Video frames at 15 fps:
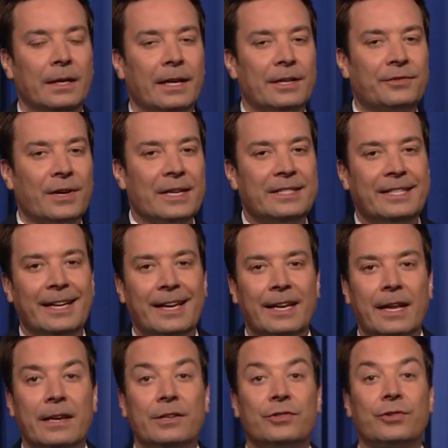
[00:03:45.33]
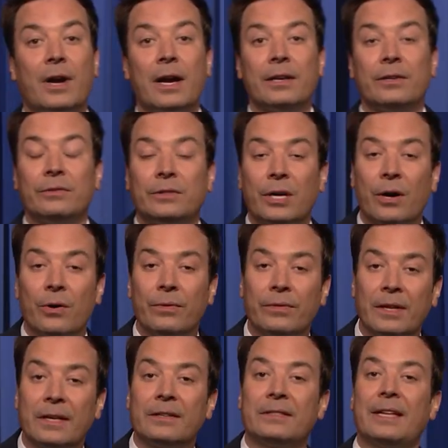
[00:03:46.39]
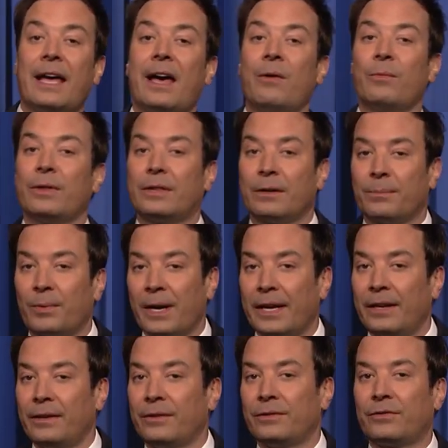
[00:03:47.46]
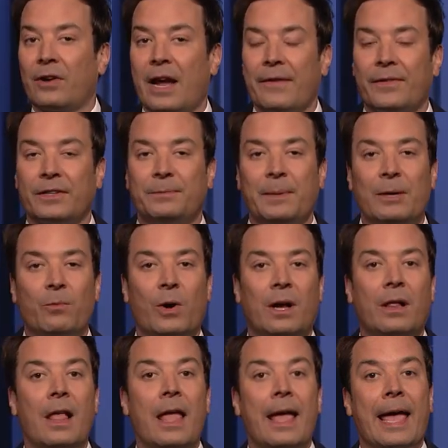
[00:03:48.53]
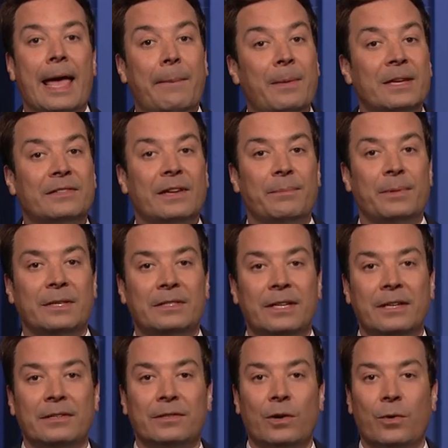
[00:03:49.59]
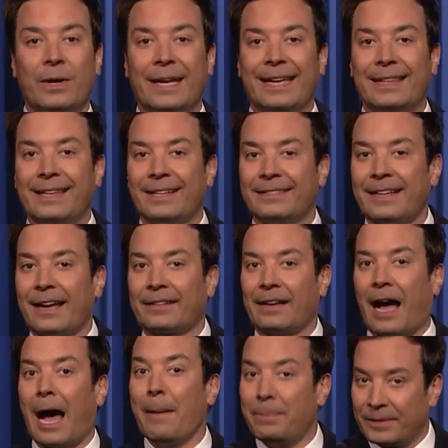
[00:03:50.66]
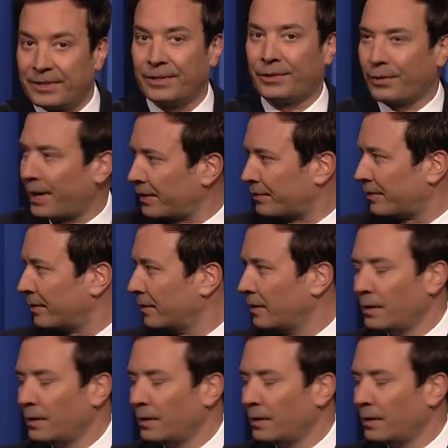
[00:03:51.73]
That's right, CNN is trying to tone things down with their breaking news graphics. Meanwhile, MSNBC is going in the exact opposite direction.